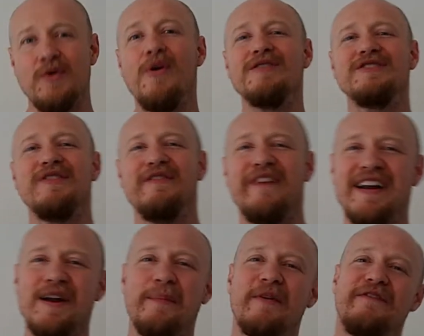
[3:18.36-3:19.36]
on to event
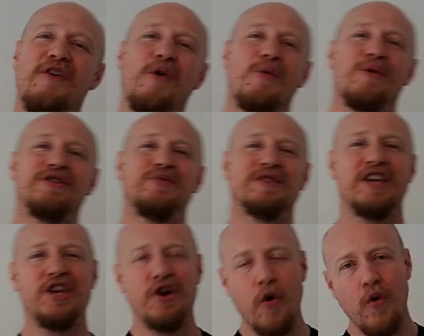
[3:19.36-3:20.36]
number 4, which was the
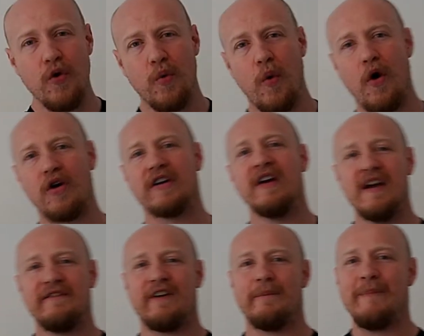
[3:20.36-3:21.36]
yoke walk
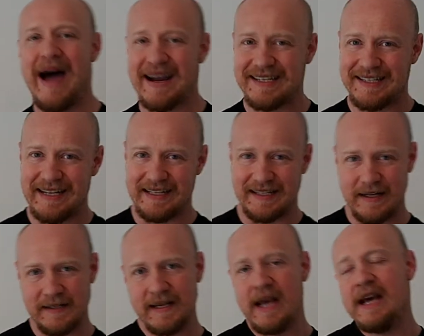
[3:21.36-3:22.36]
for max
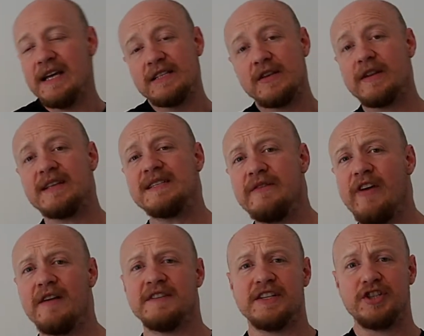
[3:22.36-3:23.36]
distance. So this
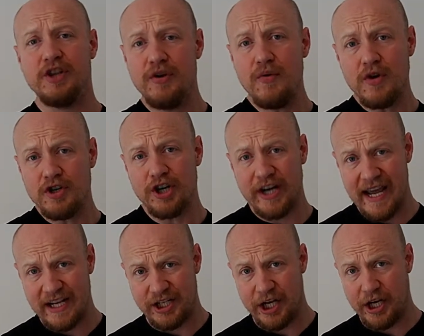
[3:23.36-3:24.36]
involved a 200
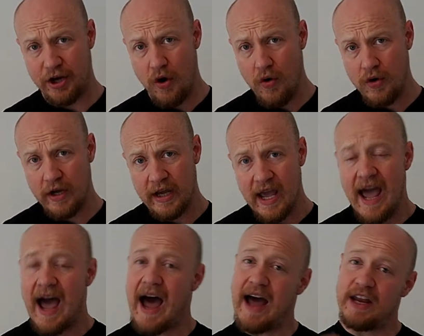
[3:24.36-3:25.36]
kg yoke,
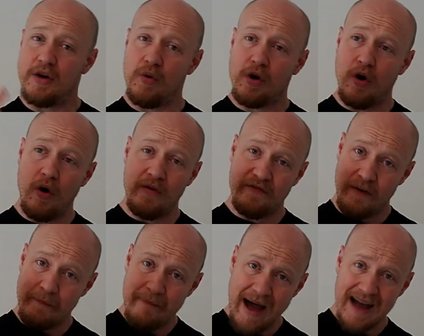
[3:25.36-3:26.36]
and you were going for
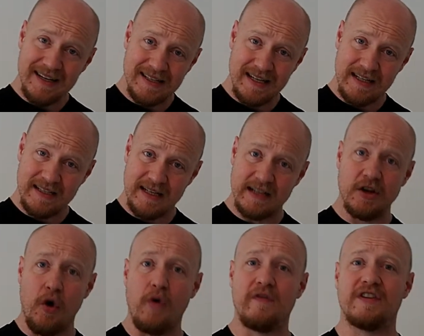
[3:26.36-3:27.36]
max distance
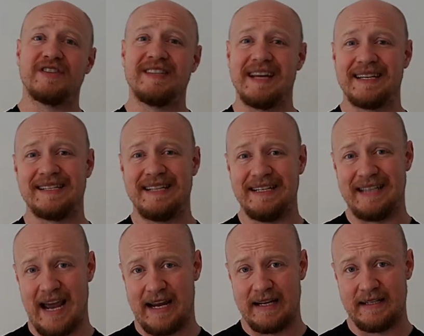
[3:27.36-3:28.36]
over 60
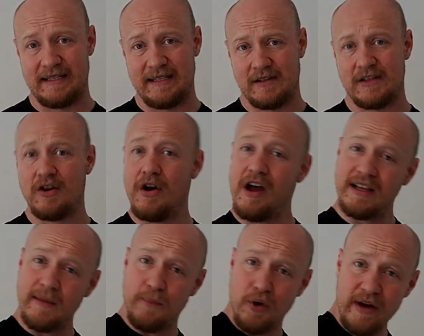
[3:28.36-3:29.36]
seconds. So like
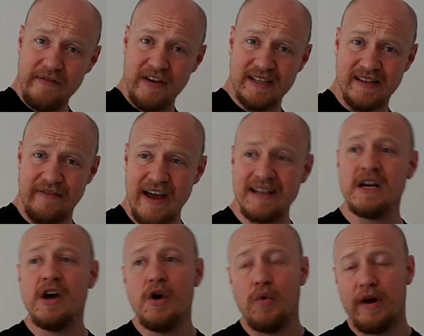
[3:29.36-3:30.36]
the previous event,
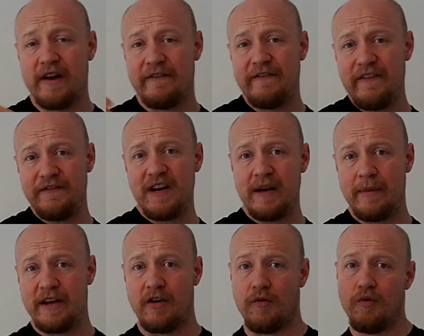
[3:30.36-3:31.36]
we had a
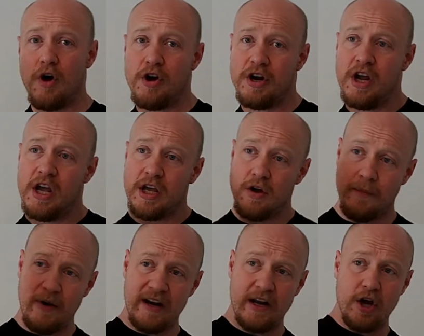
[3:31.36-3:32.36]
15-meter run, you would
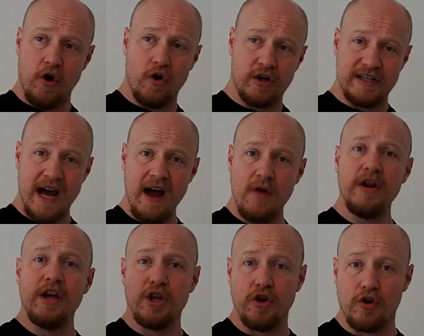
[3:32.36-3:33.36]
bring the yoke
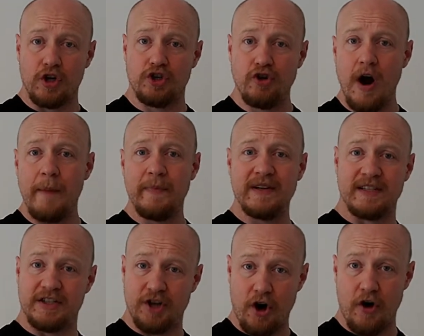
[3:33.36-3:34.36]
down, you could drop it
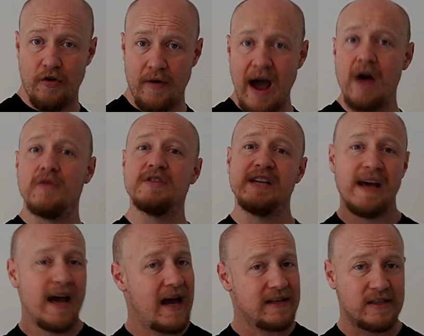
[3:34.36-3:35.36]
to turn around,
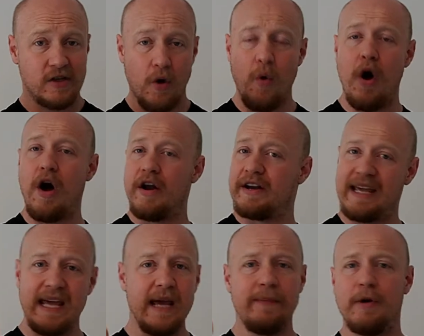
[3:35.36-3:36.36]
so on,
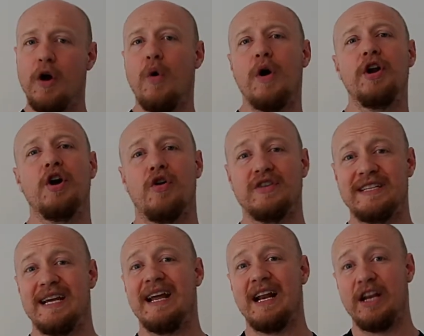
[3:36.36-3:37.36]
keep going
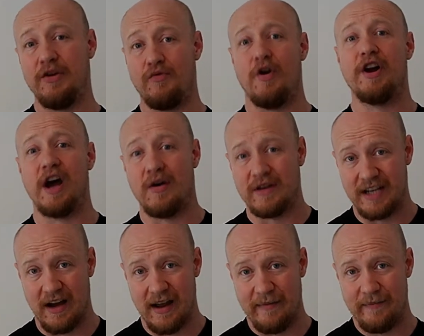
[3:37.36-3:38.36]
until you run out of
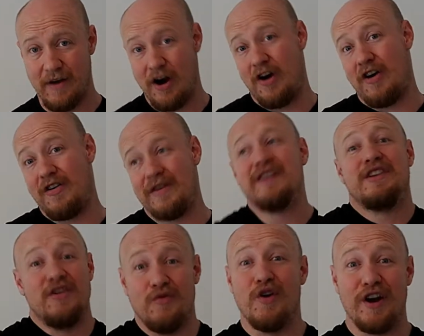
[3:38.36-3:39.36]
time or
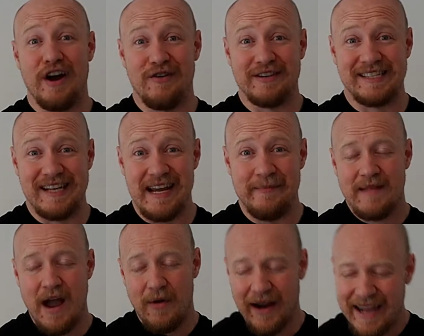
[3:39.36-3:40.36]
you run out of steam.
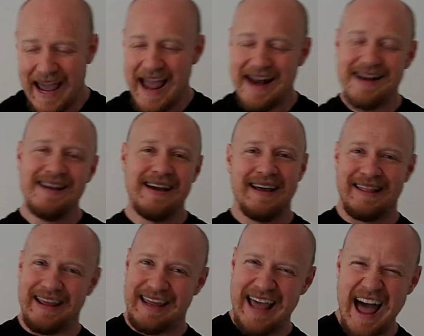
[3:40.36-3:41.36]
Now again,
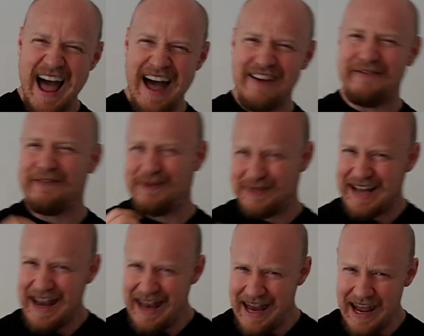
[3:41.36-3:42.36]
the calf was a
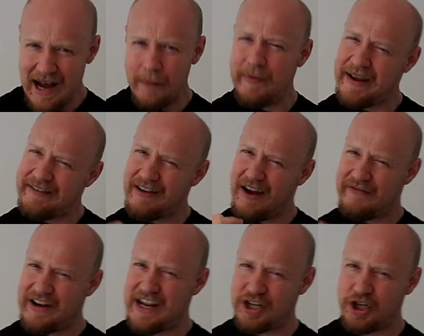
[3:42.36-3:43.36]
little bit of
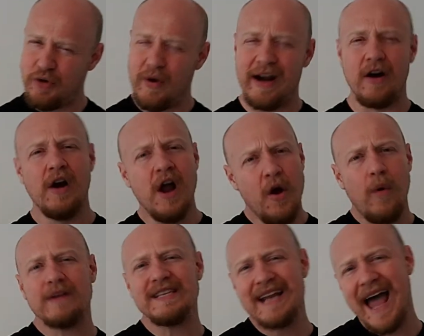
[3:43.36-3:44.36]
an issue here.
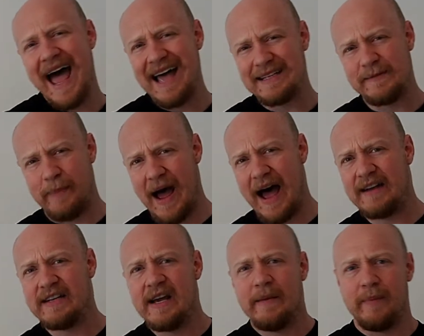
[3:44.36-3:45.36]
Wasn't as
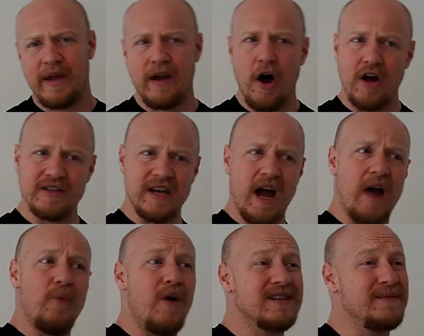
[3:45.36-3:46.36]
bad because I
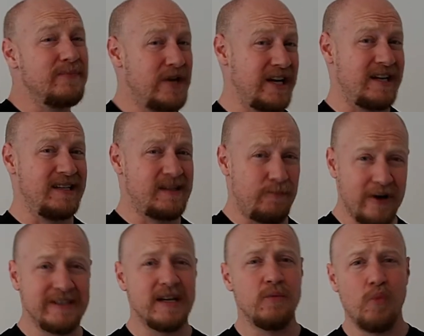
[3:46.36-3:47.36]
wasn't particularly
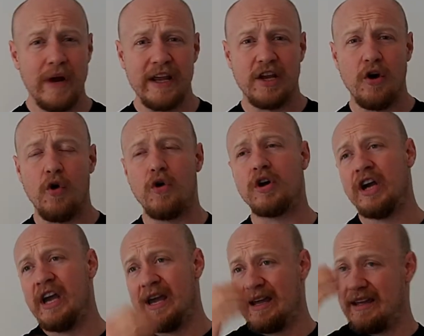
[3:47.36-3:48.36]
sprinting with yoke.
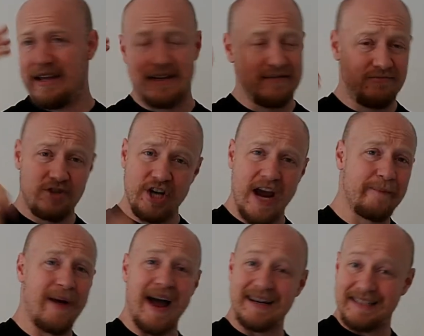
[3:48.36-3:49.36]
You can check
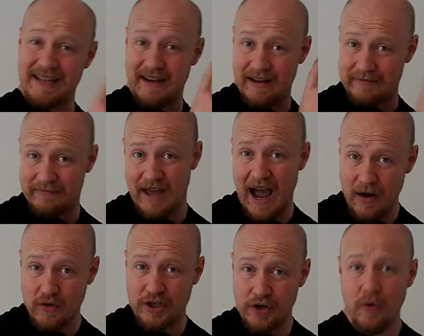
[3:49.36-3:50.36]
back to the
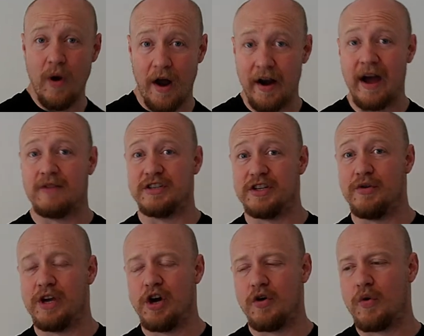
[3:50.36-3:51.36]
how-to on how to do
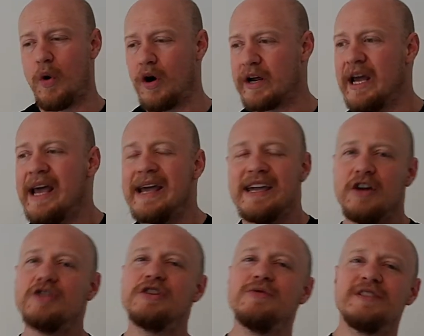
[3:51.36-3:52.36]
a yoke walk.
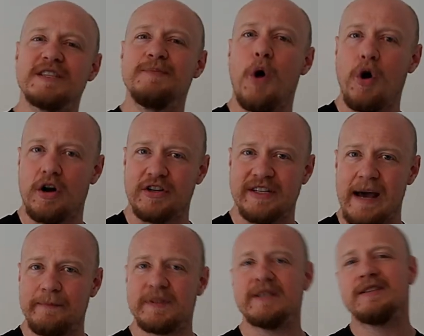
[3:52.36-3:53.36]
You're doing smaller
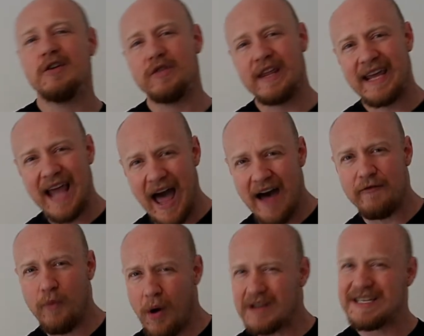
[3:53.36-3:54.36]
steps. So the calf
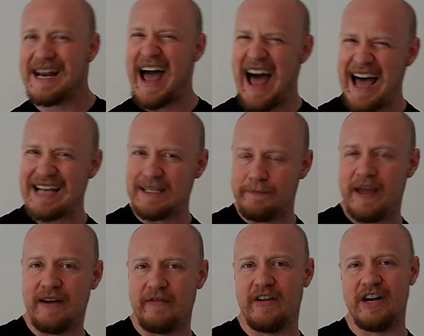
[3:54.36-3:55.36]
wasn't as
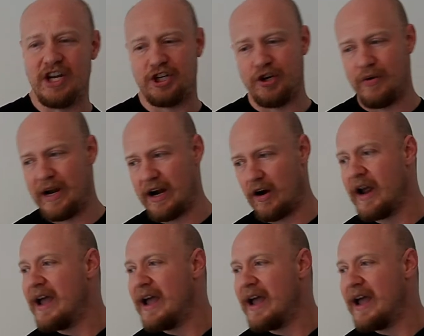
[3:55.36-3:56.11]
big of an issue here.